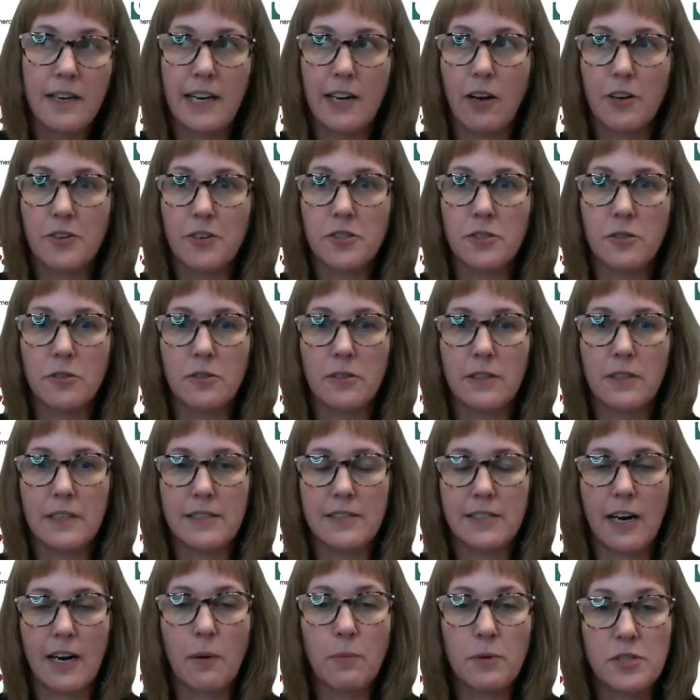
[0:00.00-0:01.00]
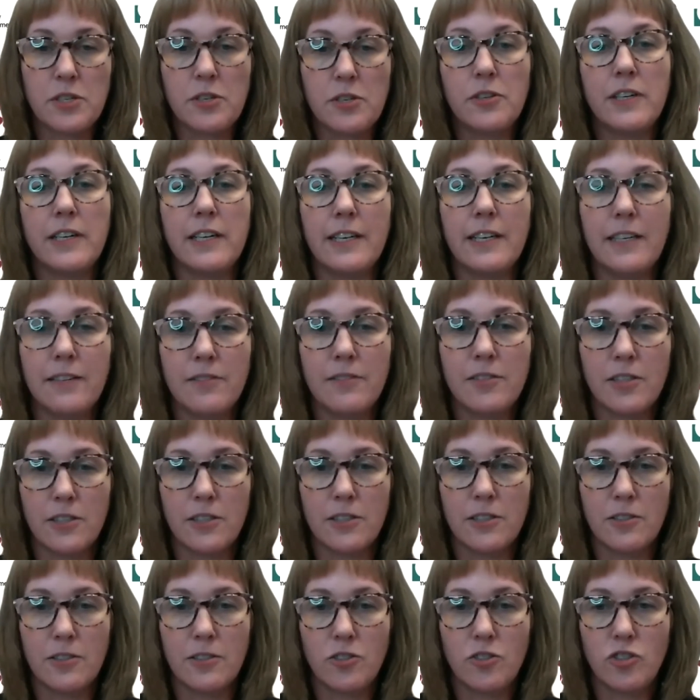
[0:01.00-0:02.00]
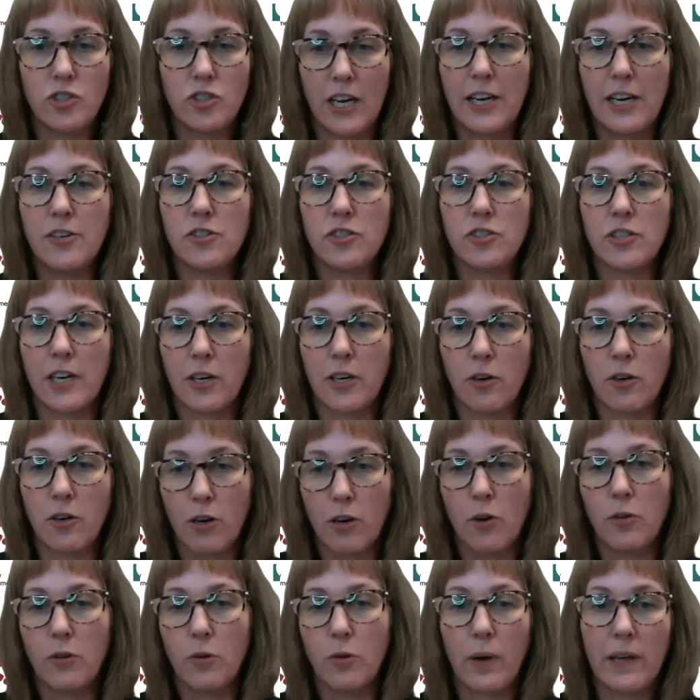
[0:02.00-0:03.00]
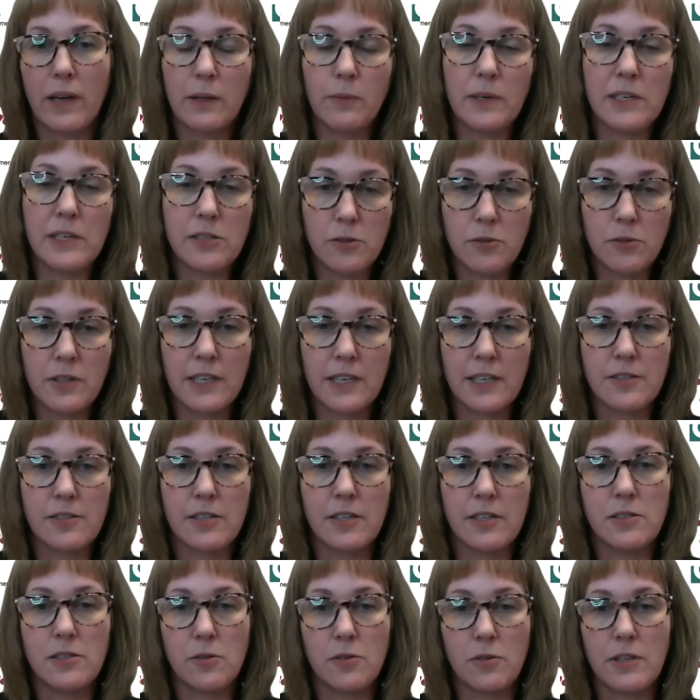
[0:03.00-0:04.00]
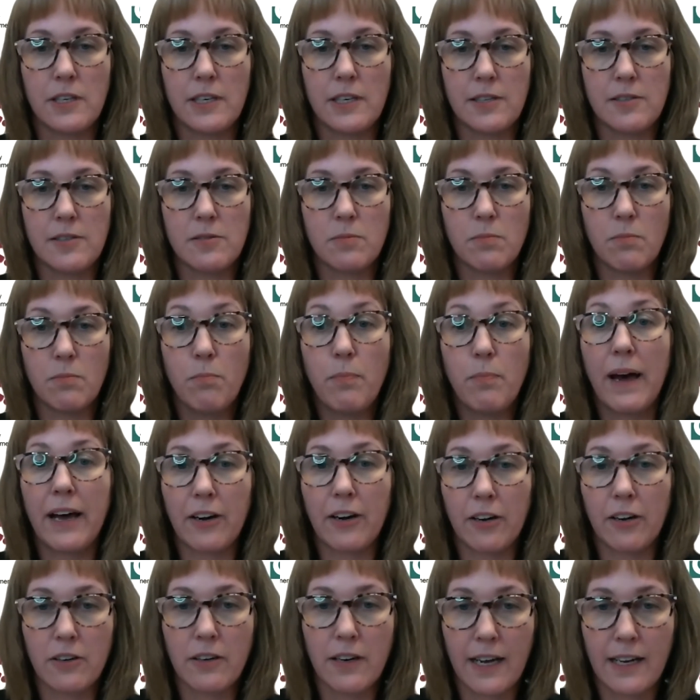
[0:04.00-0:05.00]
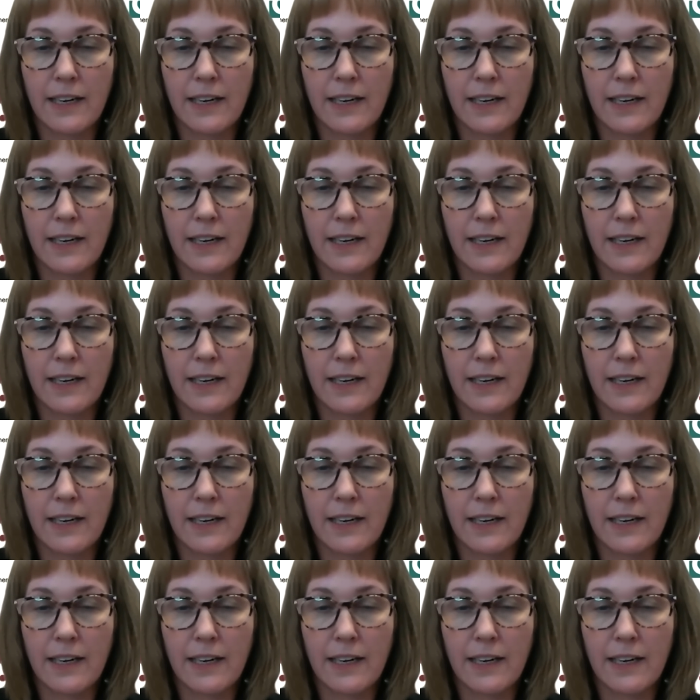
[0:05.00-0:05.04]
it also is an opportunity to change and grow the way that we do things and do things better.